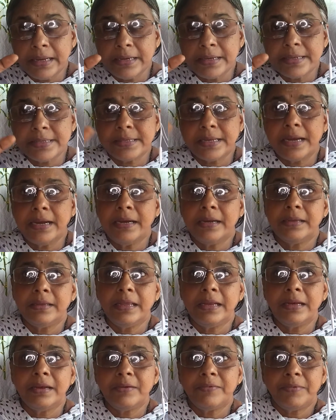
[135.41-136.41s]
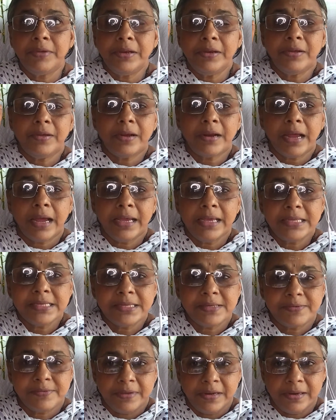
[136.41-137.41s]
at the sun, then when your
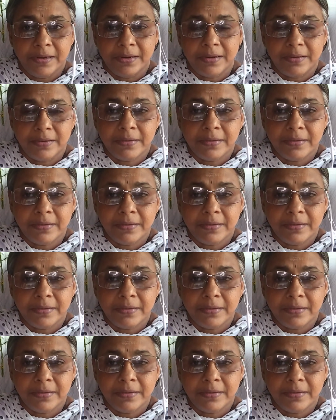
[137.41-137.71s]
eyes will